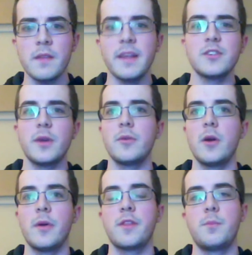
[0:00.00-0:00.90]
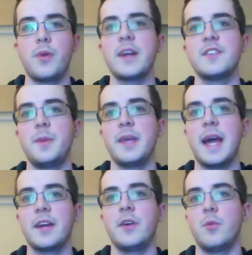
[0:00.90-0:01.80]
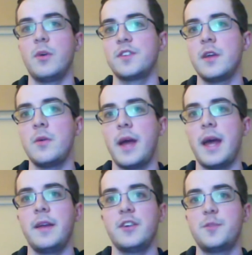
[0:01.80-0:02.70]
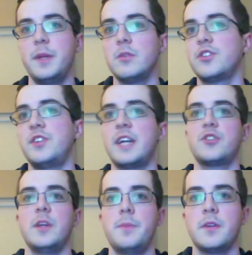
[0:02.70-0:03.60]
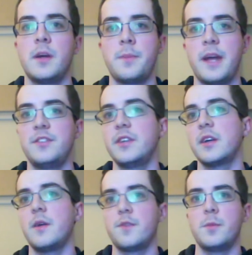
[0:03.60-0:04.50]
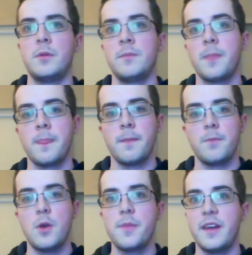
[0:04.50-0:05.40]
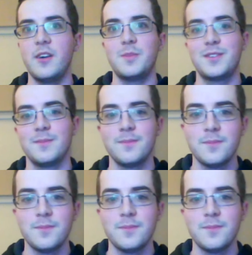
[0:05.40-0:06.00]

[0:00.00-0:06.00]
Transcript: that's what I would go with. Practice being accurate while slow, and your speed will just naturally build up as you get comfortable. Hope that helps.